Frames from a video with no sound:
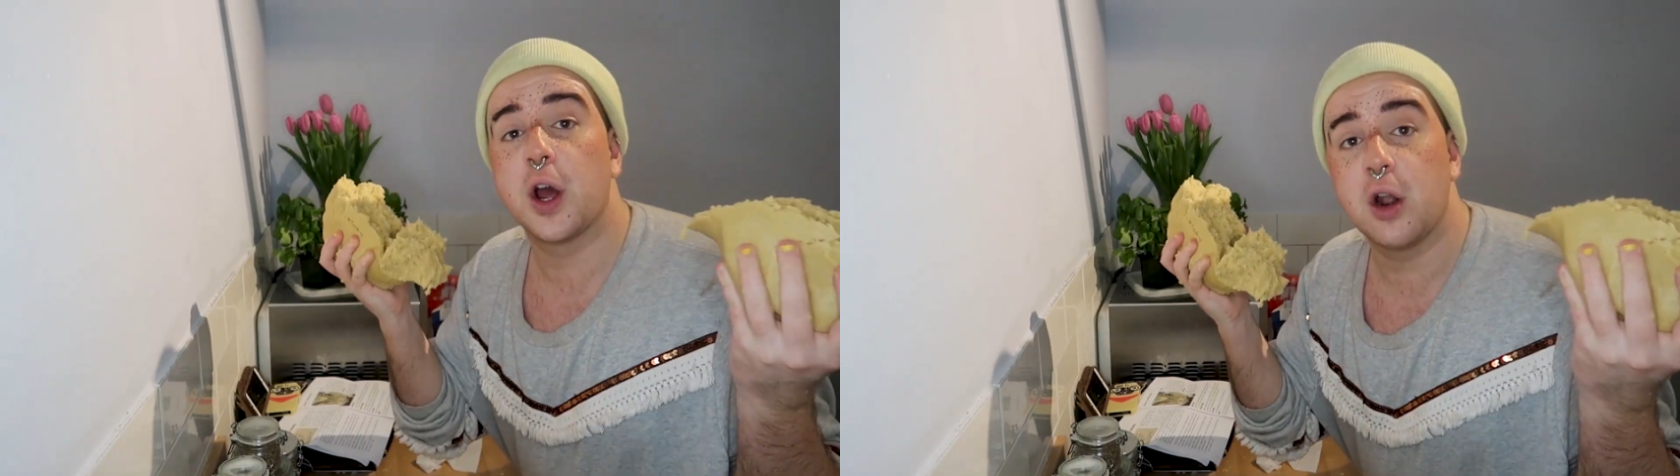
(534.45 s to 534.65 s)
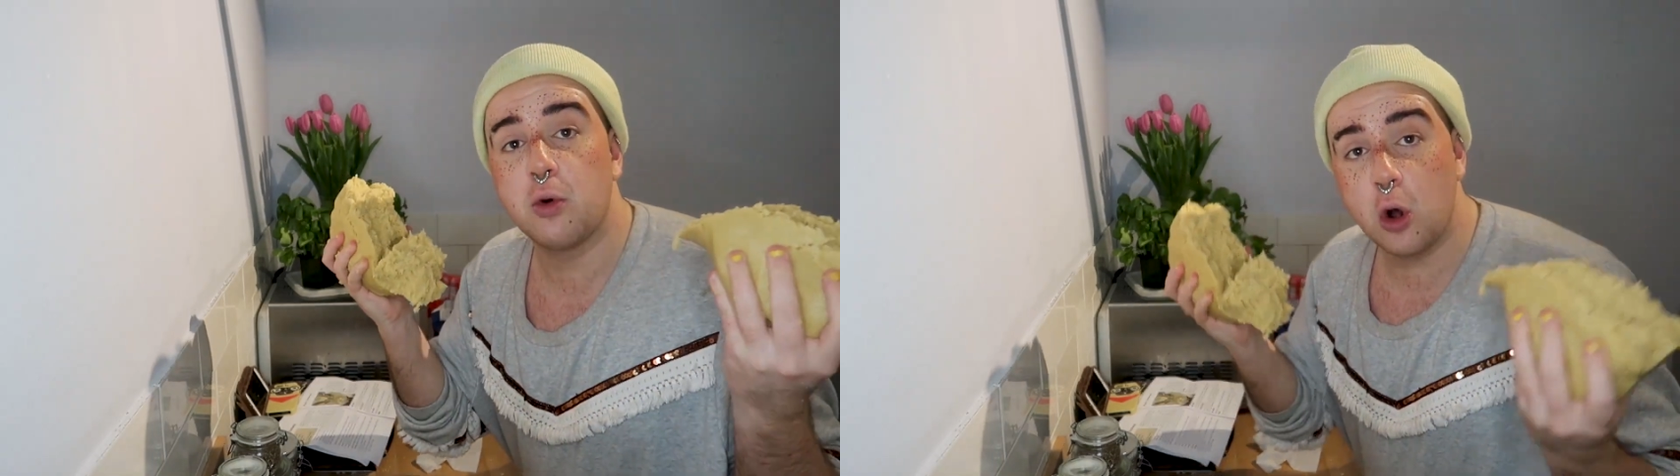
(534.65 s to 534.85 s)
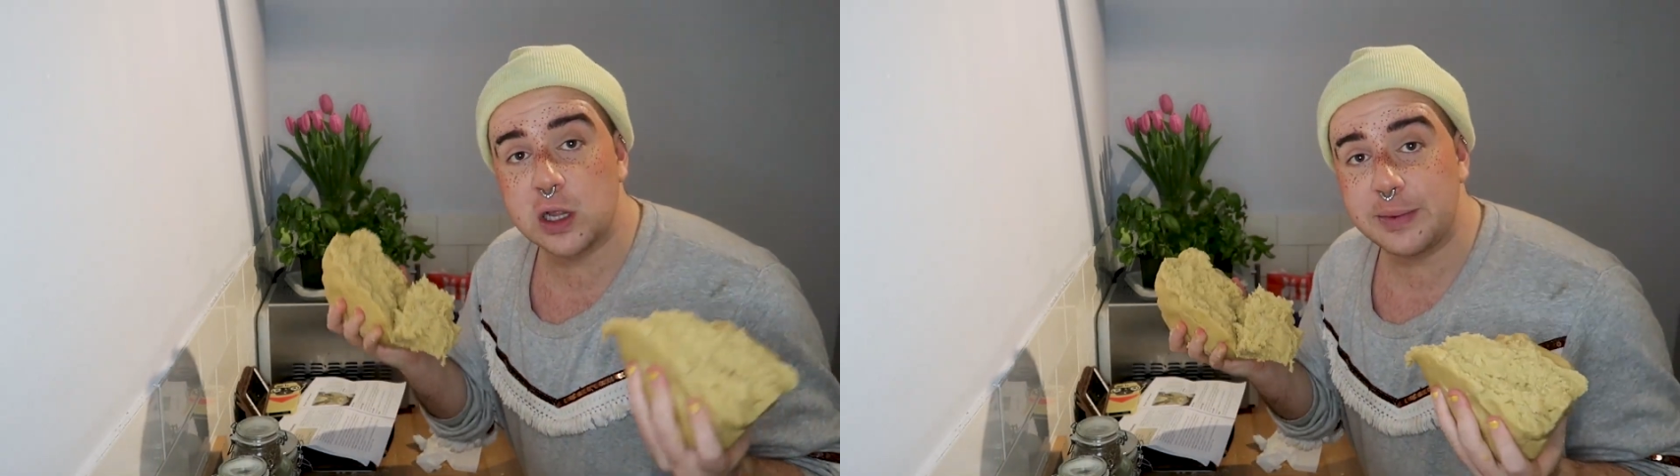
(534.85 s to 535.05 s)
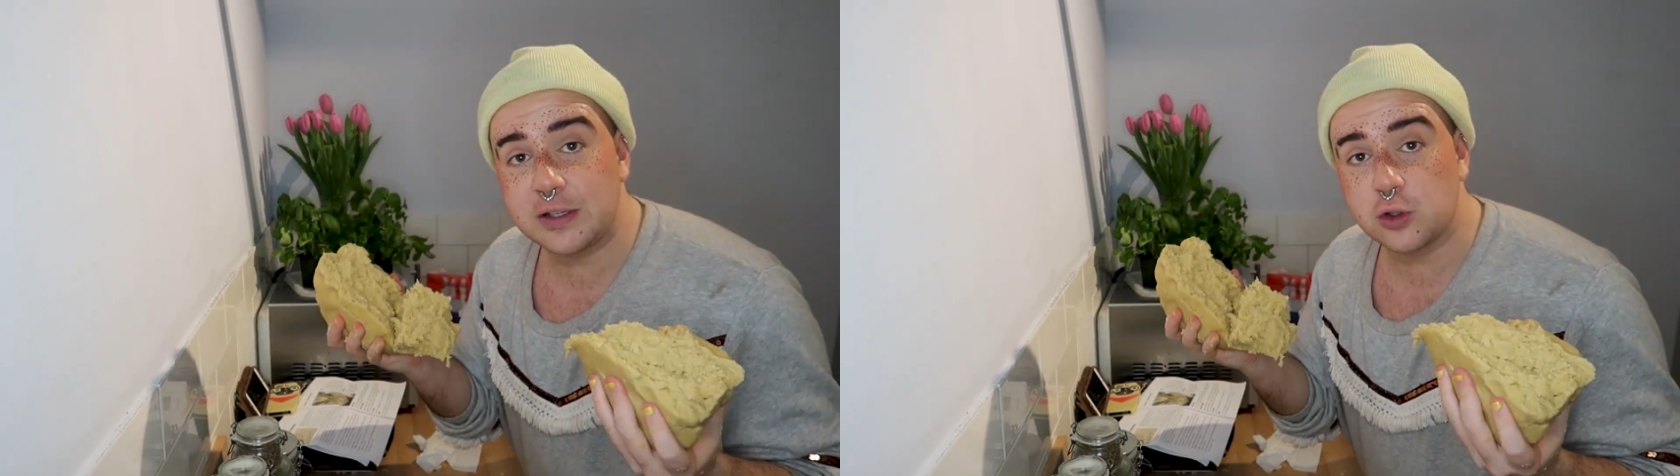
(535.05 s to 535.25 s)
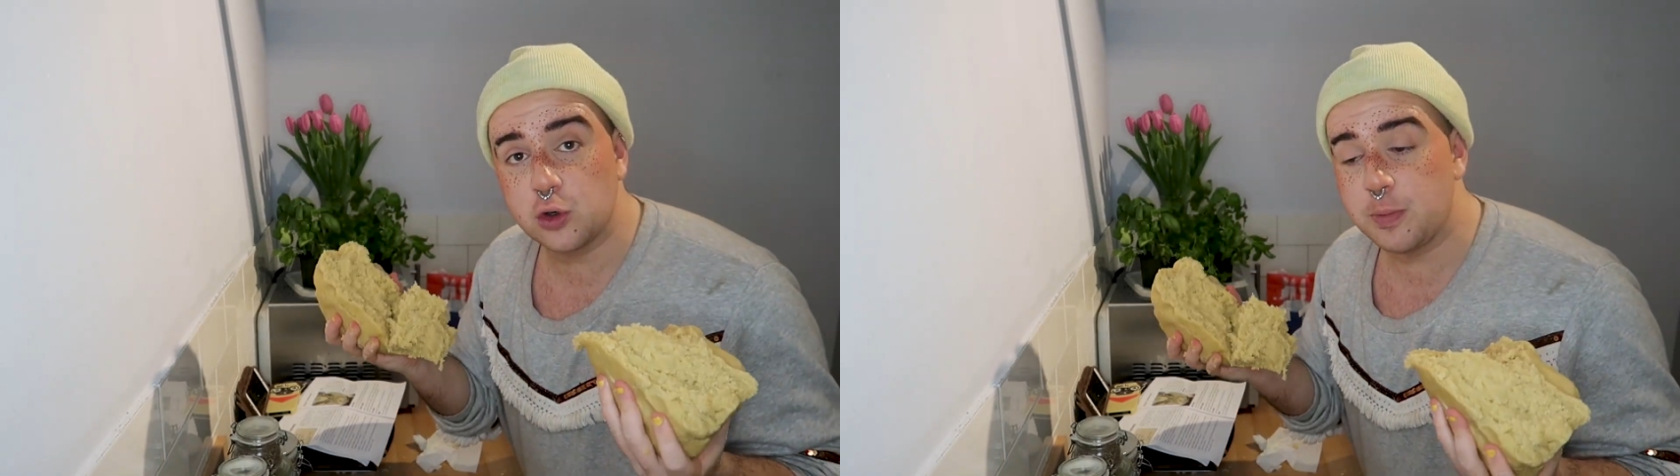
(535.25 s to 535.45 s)
going to roll them
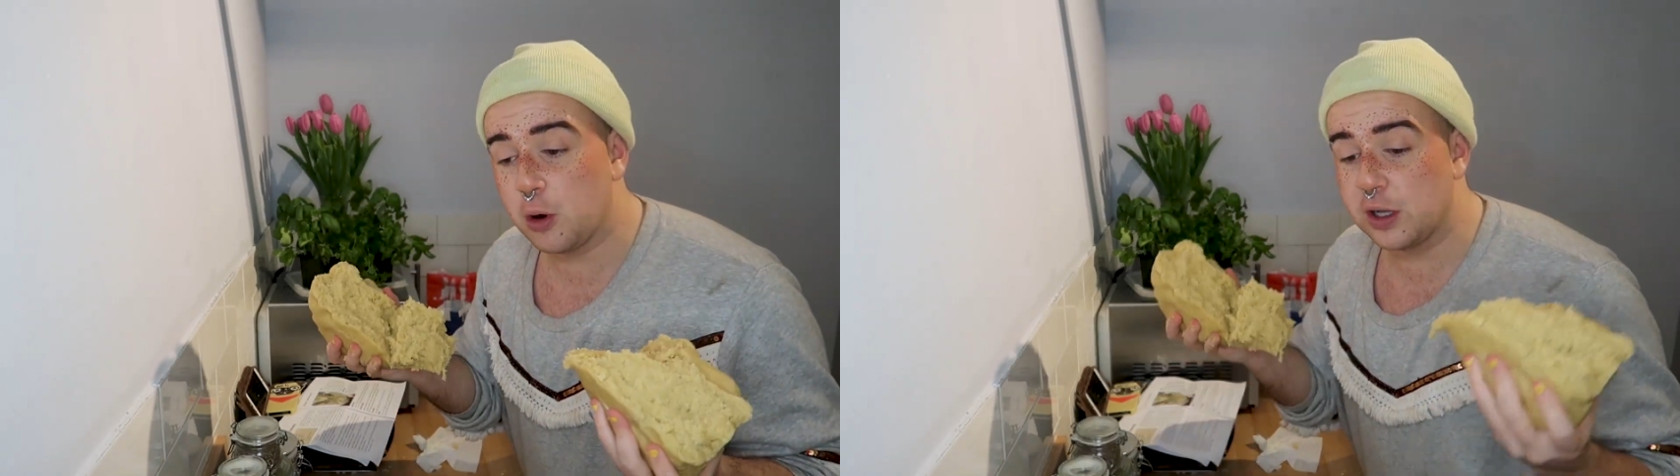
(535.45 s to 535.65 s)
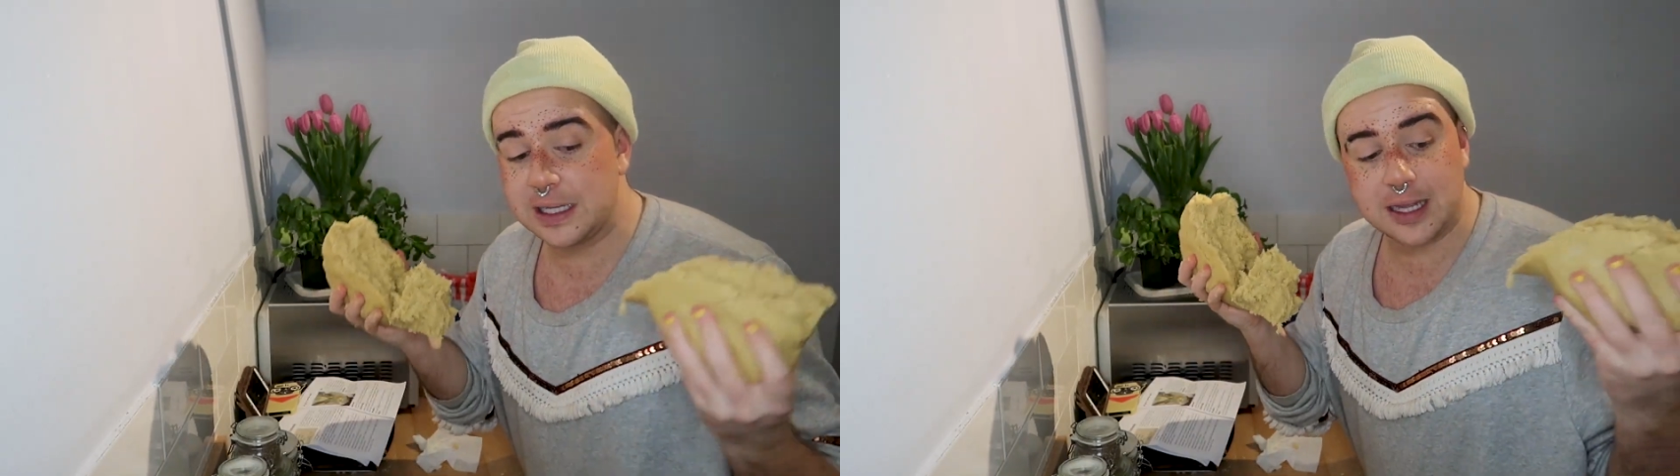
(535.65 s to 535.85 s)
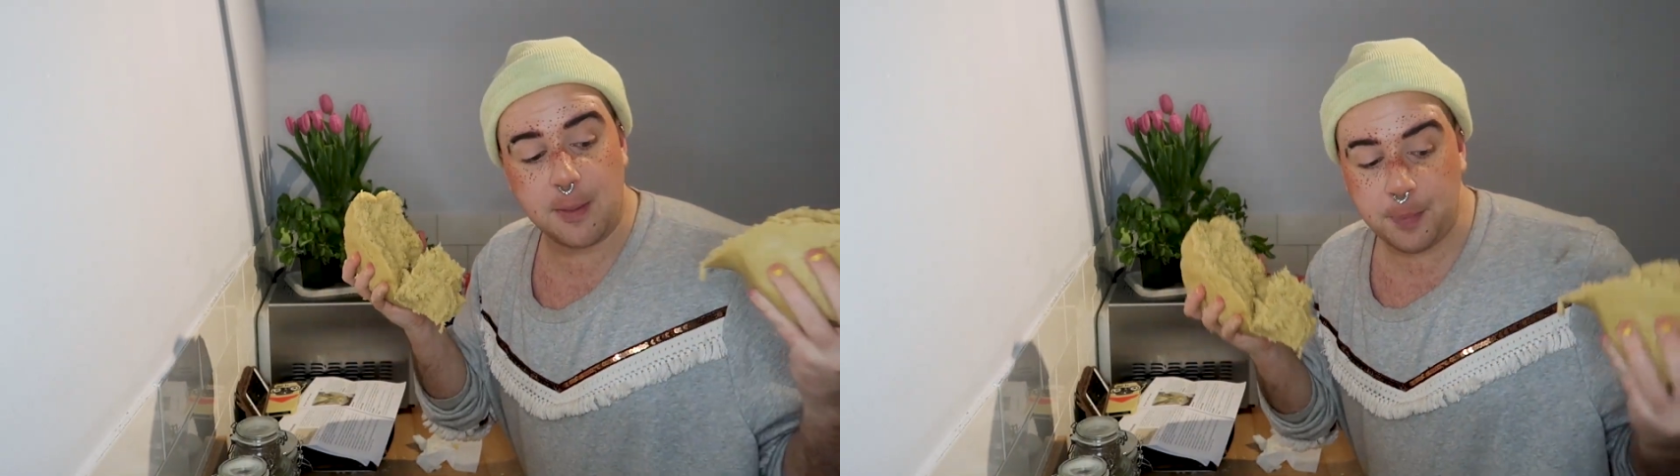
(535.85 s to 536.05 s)
into 2 bowls,